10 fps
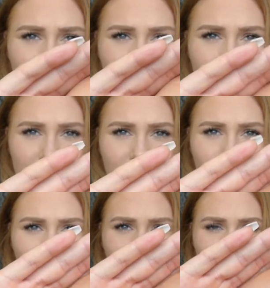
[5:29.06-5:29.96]
that is
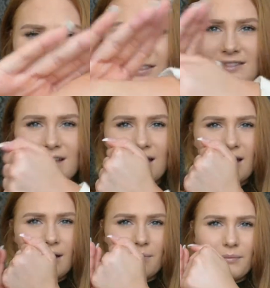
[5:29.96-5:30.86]
on my hand,
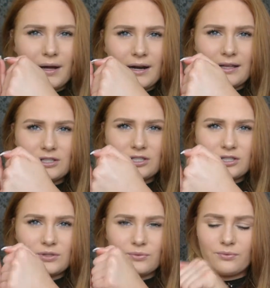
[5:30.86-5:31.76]
but it's
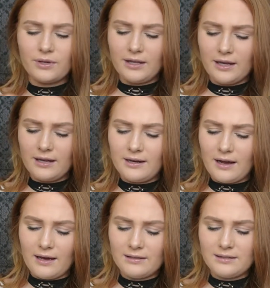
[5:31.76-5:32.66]
just really
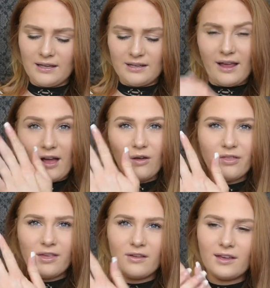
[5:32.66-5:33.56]
nice and
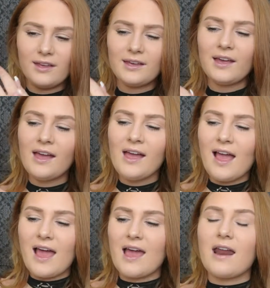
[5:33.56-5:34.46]
healthy looking,
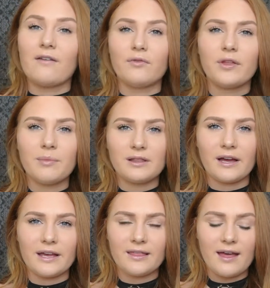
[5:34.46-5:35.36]
and I've really been
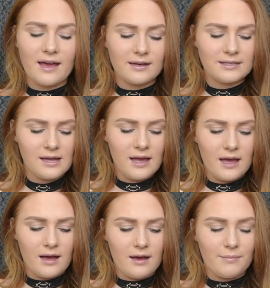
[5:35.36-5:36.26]
liking that.
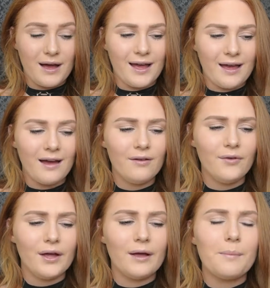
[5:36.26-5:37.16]
I
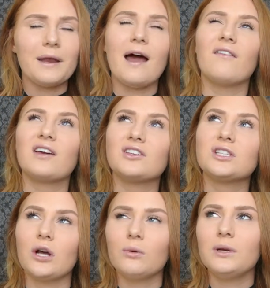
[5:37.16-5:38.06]
have been having
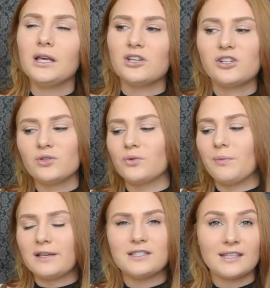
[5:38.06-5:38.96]
so many issues with
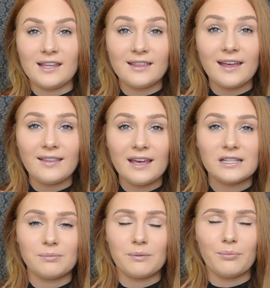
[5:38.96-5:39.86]
my skin lately.
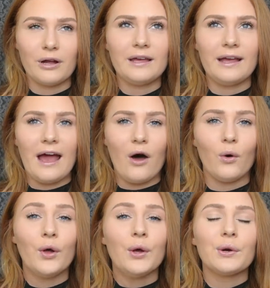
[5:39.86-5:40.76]
It's been breaking
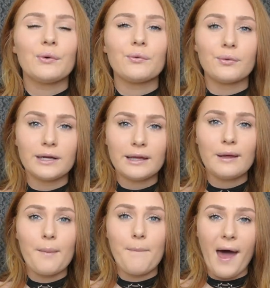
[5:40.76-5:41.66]
out
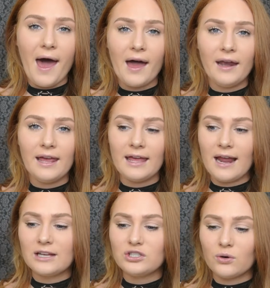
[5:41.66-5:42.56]
really bad, and
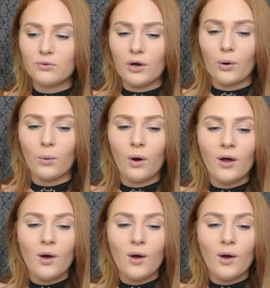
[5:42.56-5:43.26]
I don't know